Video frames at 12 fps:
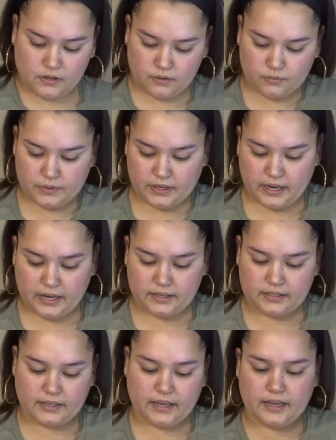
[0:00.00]
We got
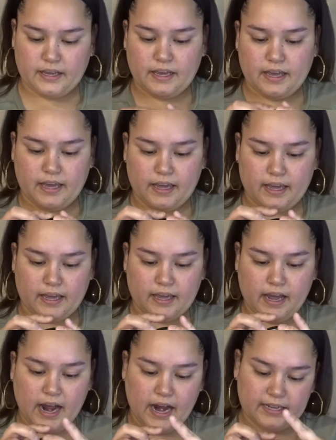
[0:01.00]
a
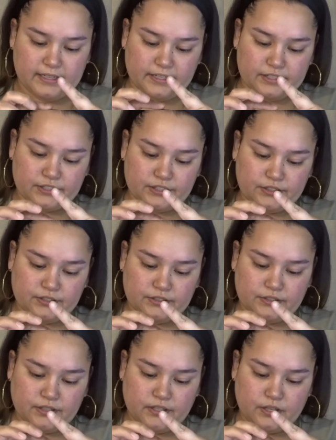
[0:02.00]
highlighter,
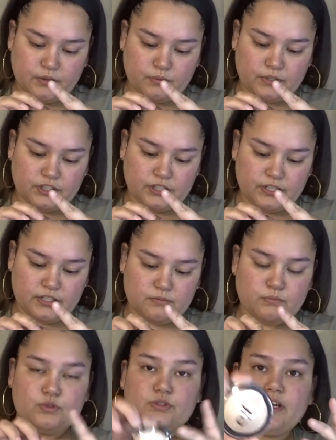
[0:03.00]
which is
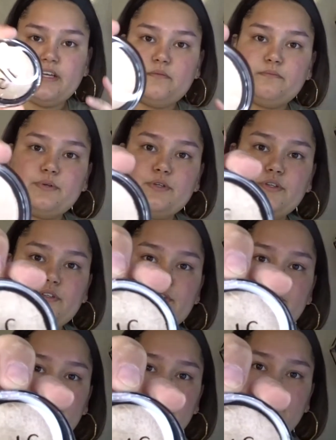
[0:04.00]
Moonlight
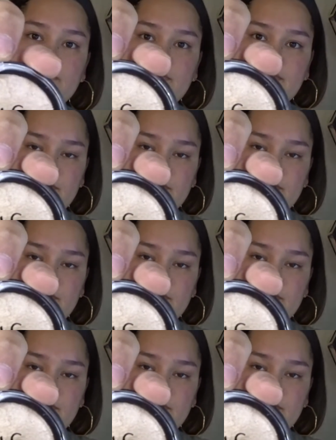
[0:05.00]
Pearls.